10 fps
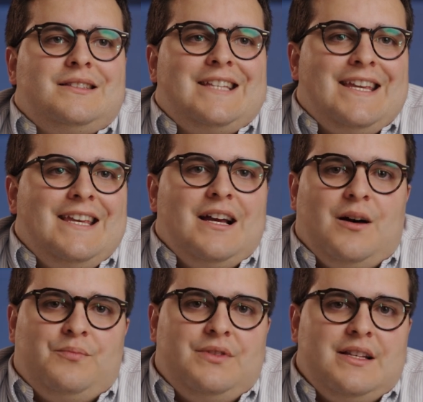taking
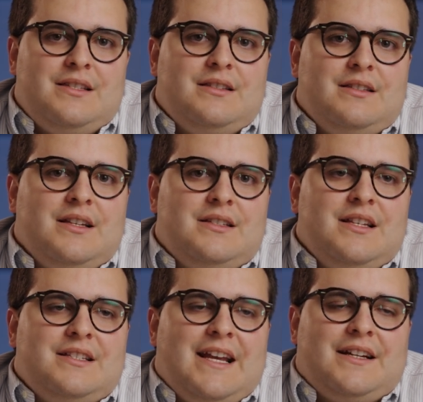up these
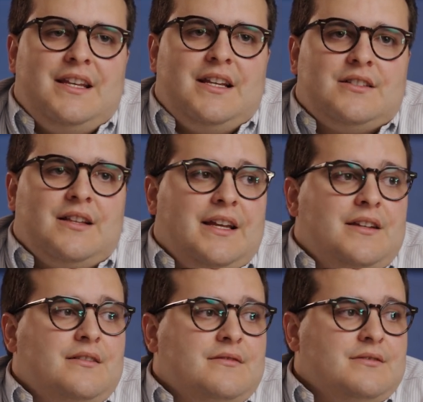techniques
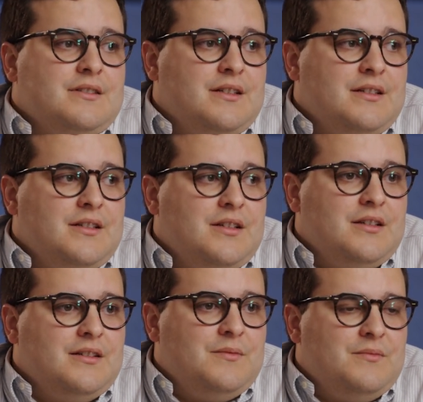like
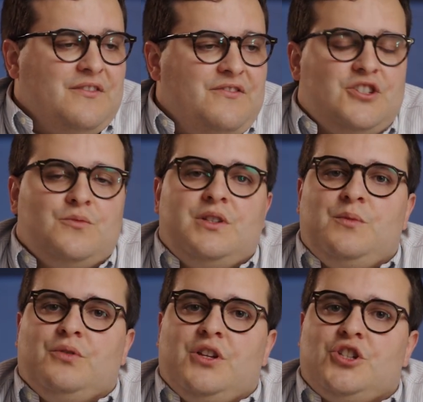efficient
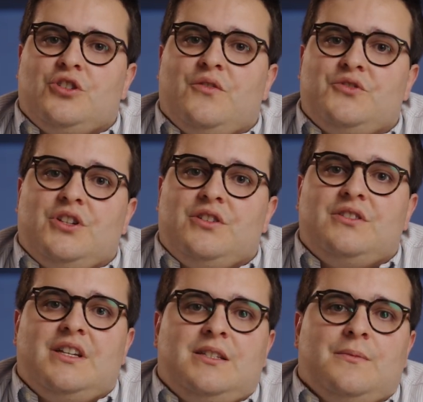manipulation of
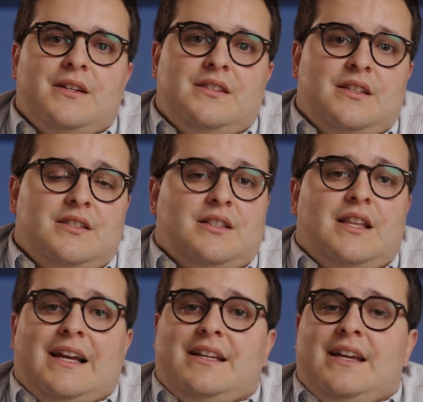certain databases
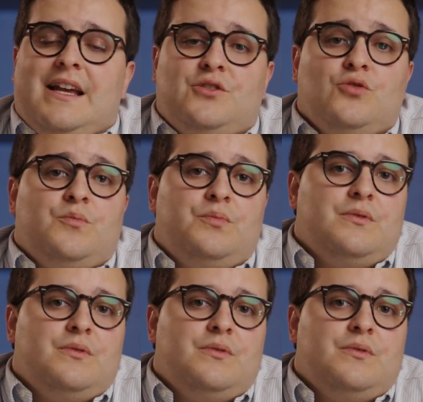like Hadoop,